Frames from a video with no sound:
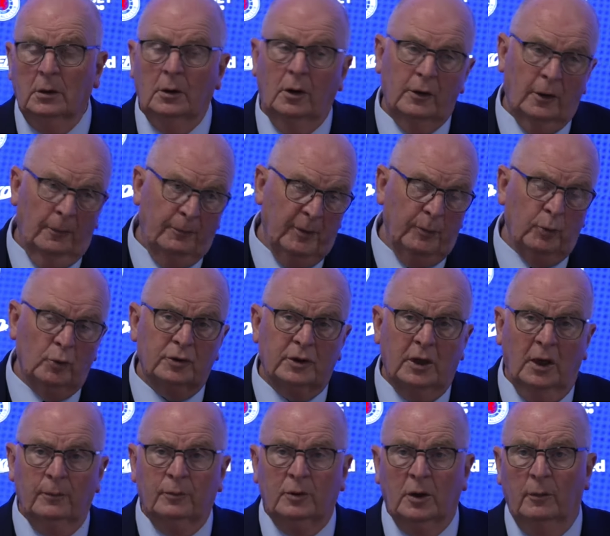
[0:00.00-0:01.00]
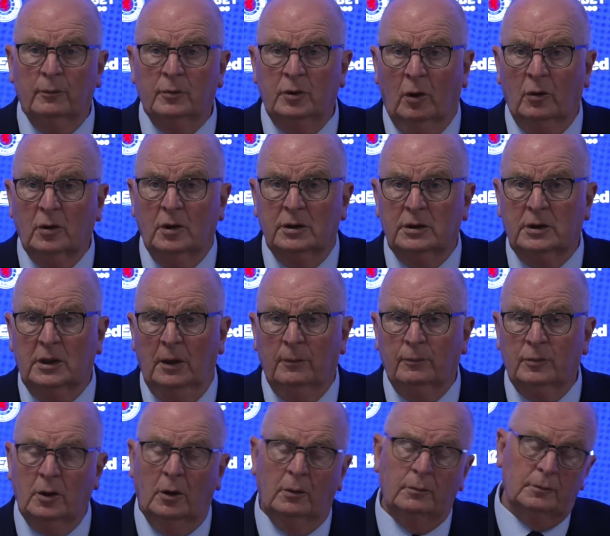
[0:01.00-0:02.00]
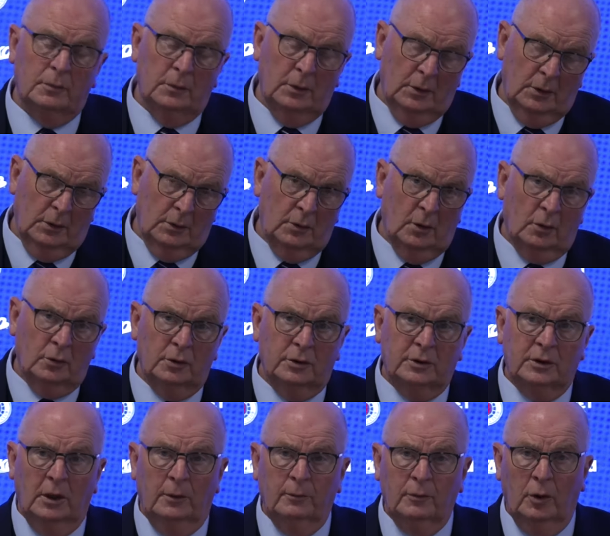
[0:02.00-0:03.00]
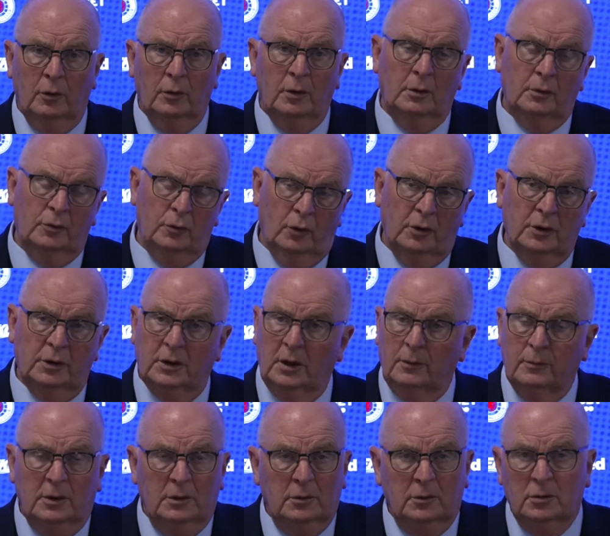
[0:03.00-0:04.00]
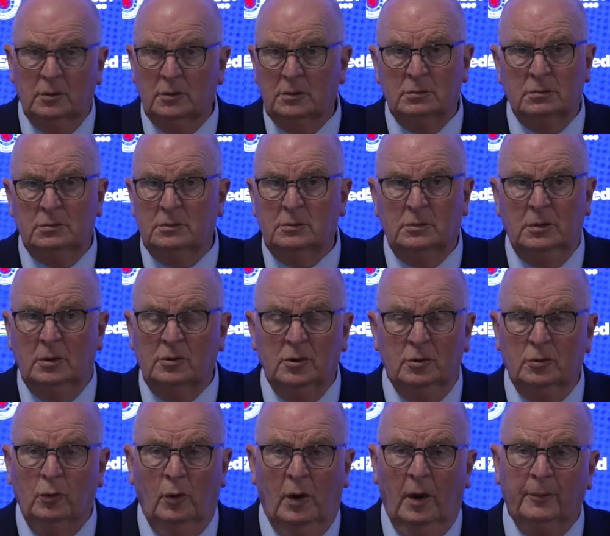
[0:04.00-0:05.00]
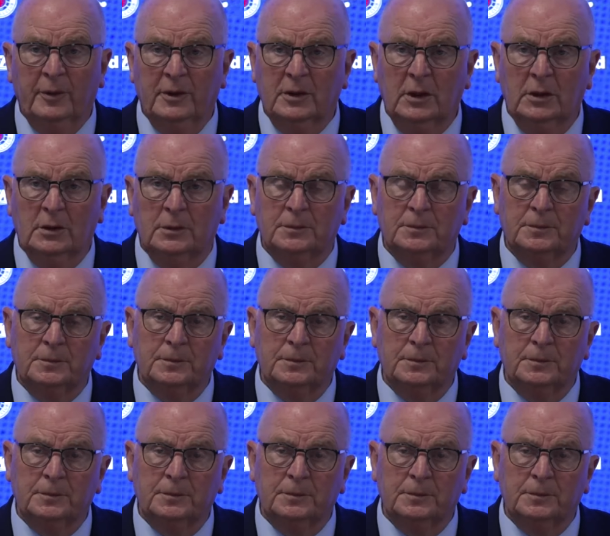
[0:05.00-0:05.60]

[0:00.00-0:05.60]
other people stepped up, Douglas stepped down and John stepped in, so there's just no appetite.